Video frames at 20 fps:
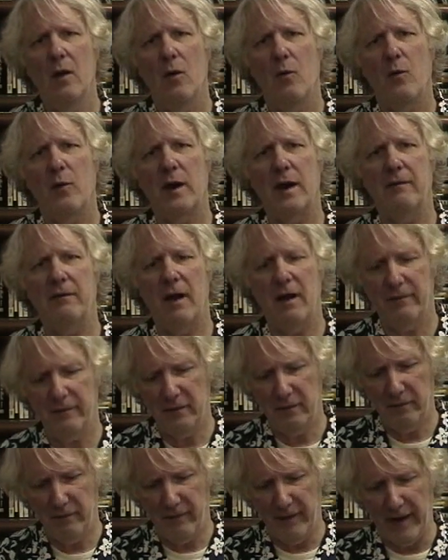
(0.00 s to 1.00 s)
what I've
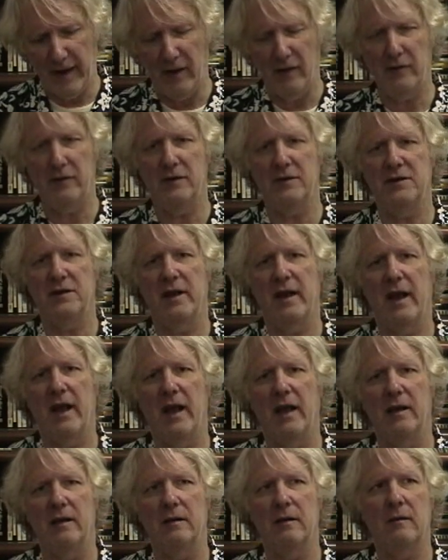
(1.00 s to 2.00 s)
often found is
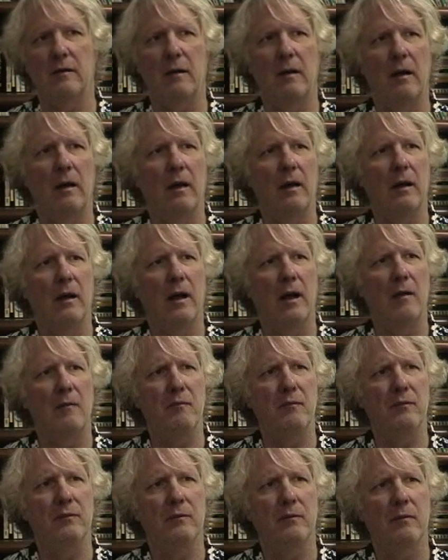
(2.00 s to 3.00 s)
that
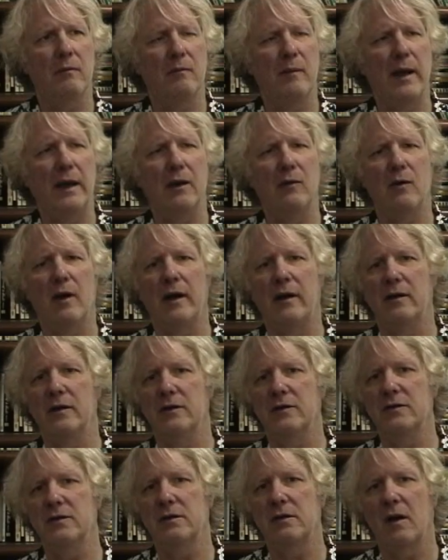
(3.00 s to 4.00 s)
many
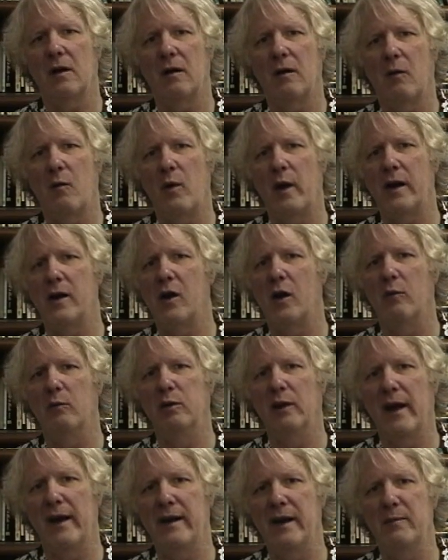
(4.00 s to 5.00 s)
writers are what I call
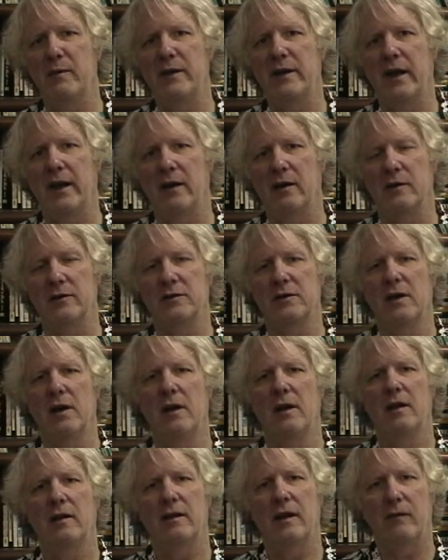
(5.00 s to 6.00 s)
blind imitators.
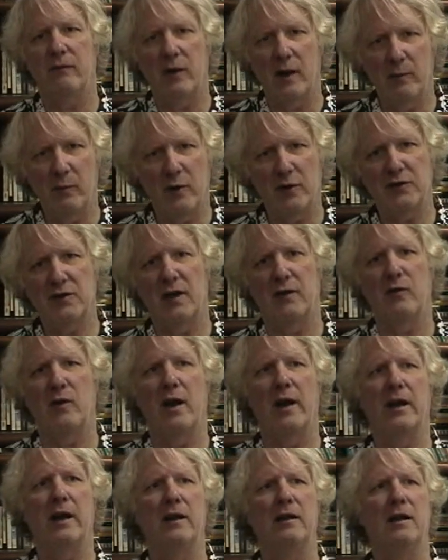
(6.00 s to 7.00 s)
They've read books on
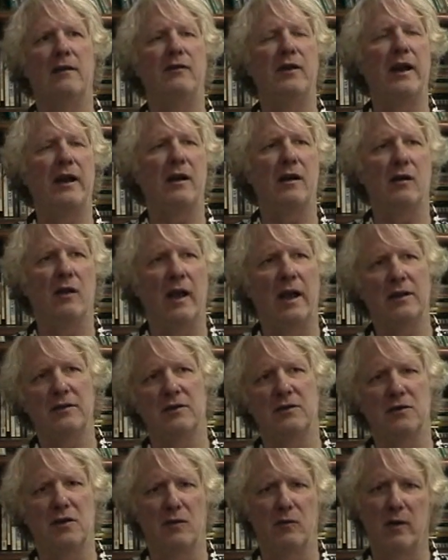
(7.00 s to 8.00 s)
writing, they've taken
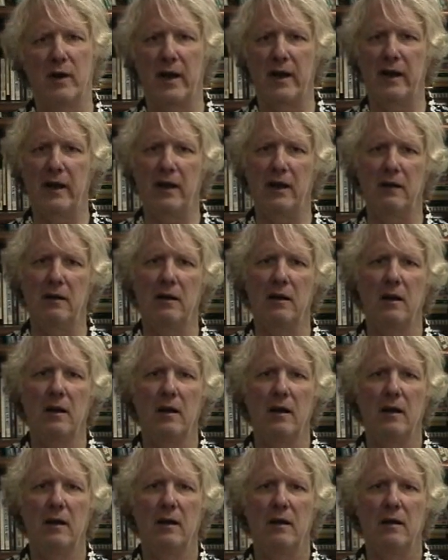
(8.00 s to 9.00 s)
classes on writing,
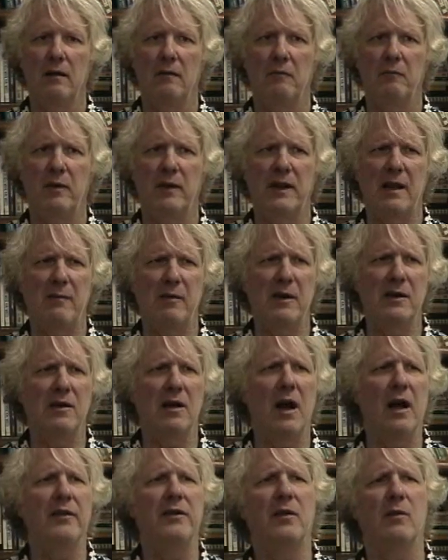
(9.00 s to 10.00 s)
but they've been
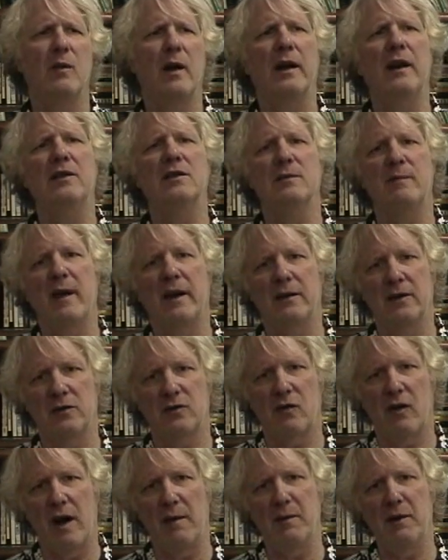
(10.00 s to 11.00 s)
taught that writing is about
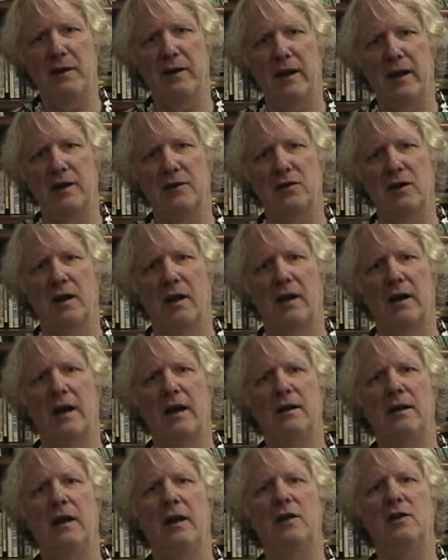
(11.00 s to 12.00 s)
describing things. And
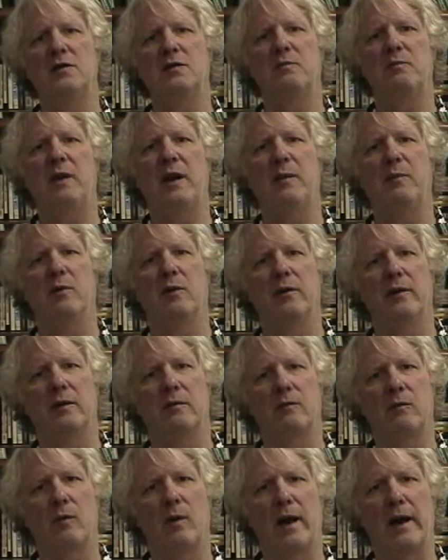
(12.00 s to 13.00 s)
I teach people
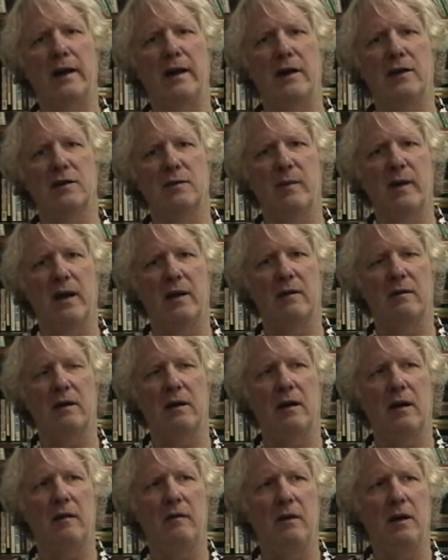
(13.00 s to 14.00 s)
that writing is about
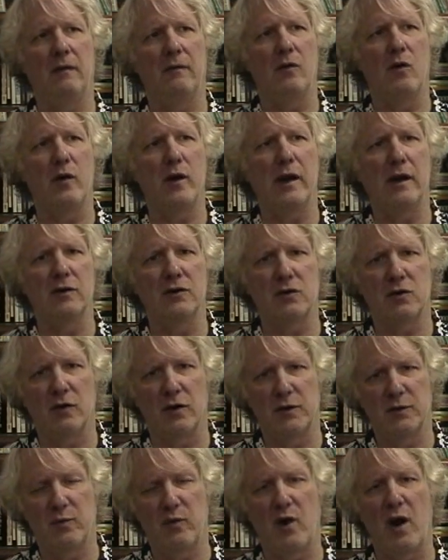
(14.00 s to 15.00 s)
evoking a
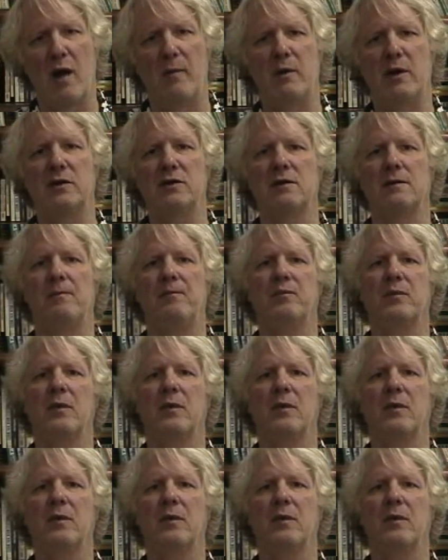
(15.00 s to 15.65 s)
story's promise,